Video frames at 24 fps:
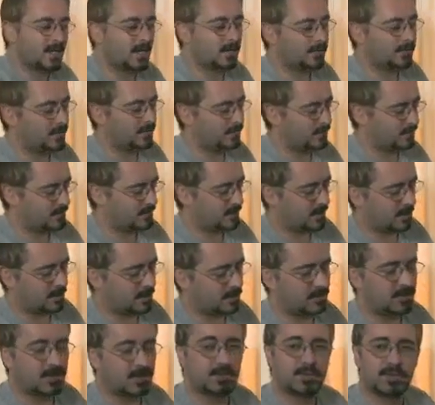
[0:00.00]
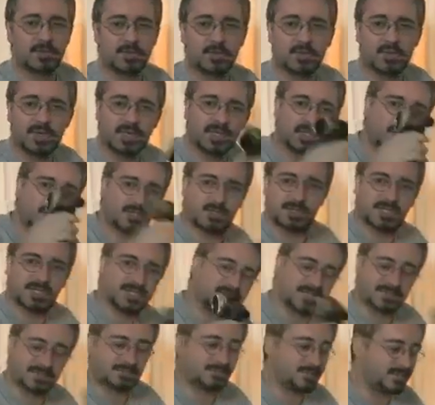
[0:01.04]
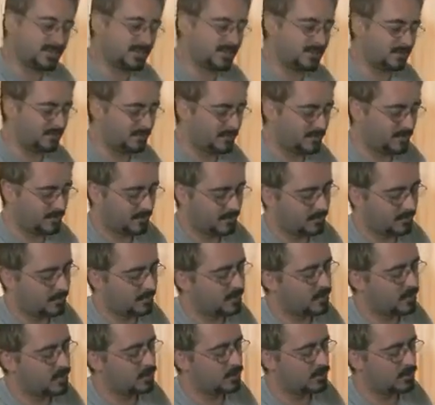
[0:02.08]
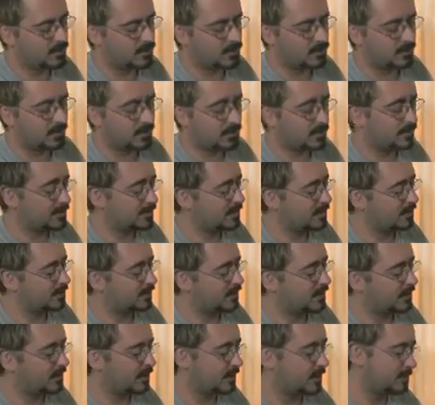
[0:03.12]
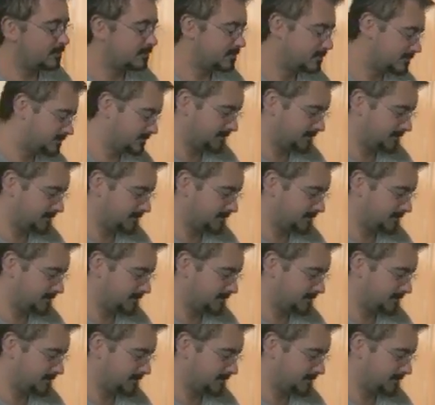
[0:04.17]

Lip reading: I wouldn't really trust it with the huge throat. Oh, I did all right then.